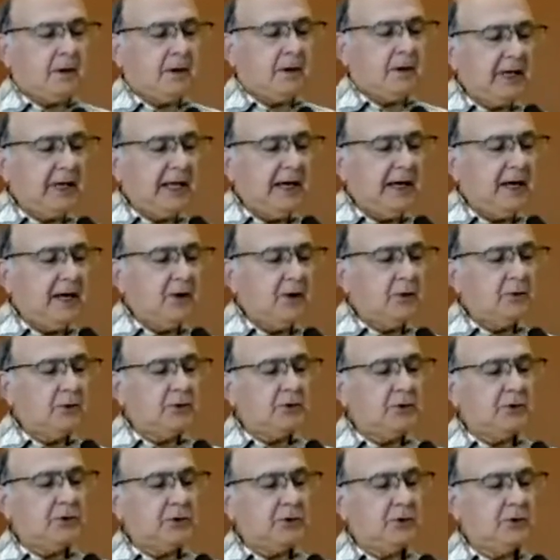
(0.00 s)

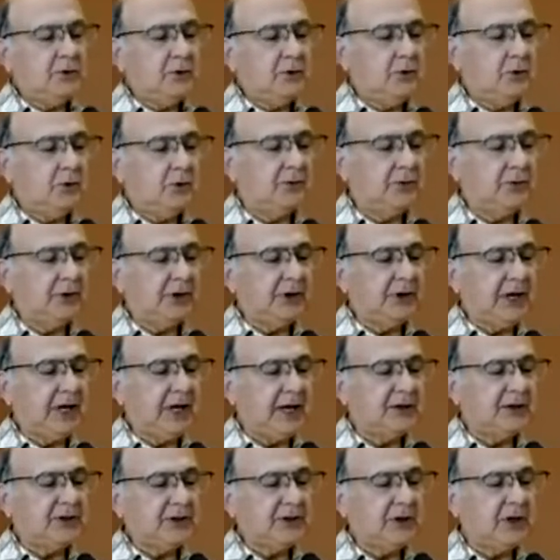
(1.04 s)
Clouds over the
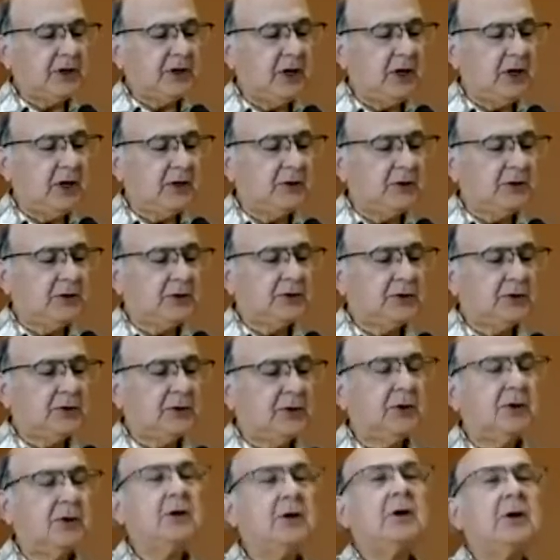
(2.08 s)

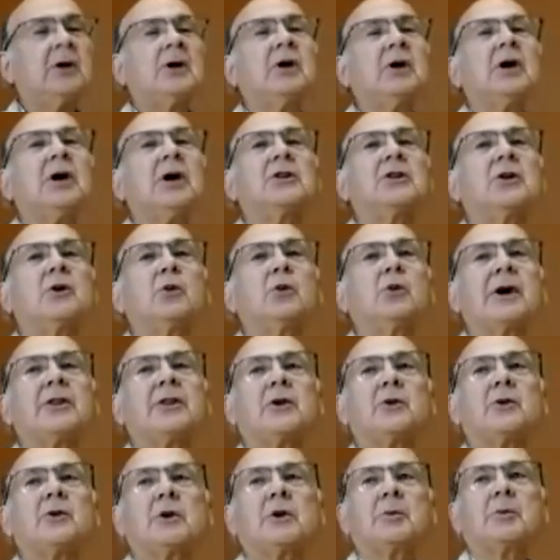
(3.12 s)
Cascades and the
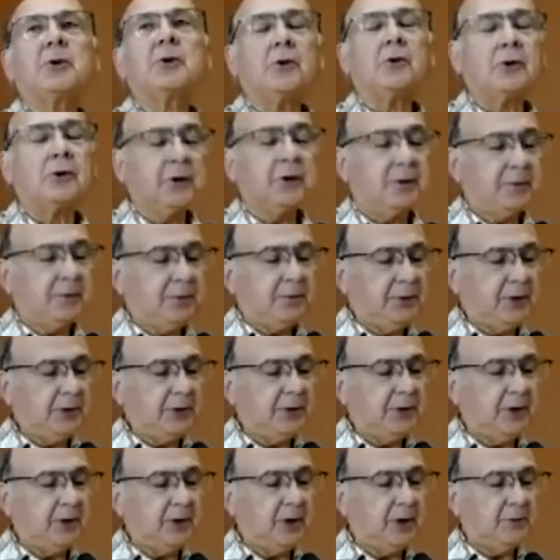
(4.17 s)
weather report
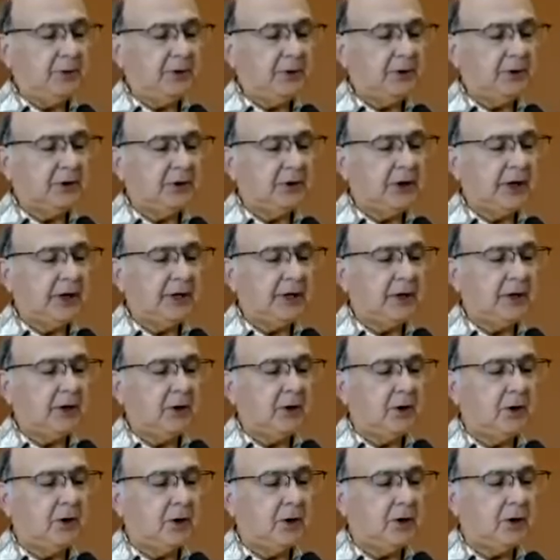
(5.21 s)
pinned up in the
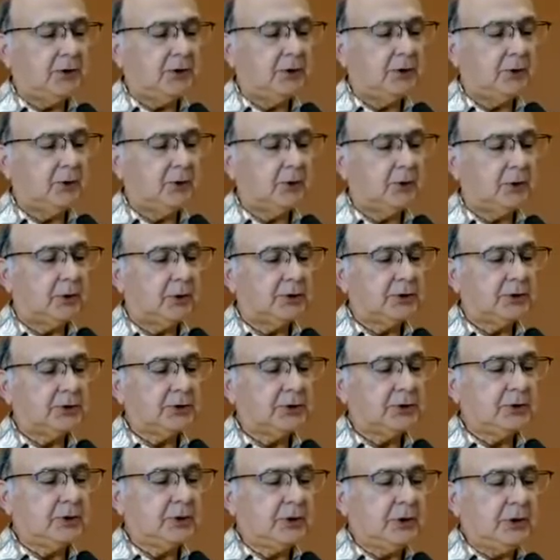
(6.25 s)
dining hall doors
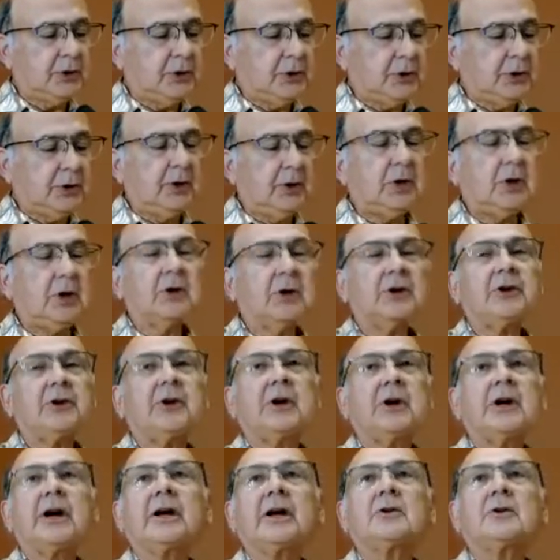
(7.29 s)
are
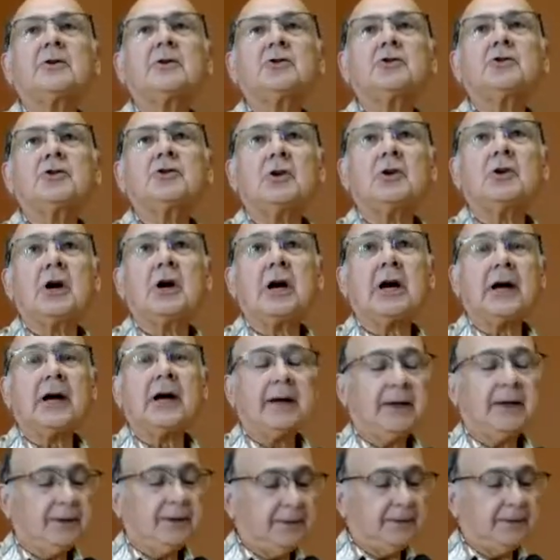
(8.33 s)
not July.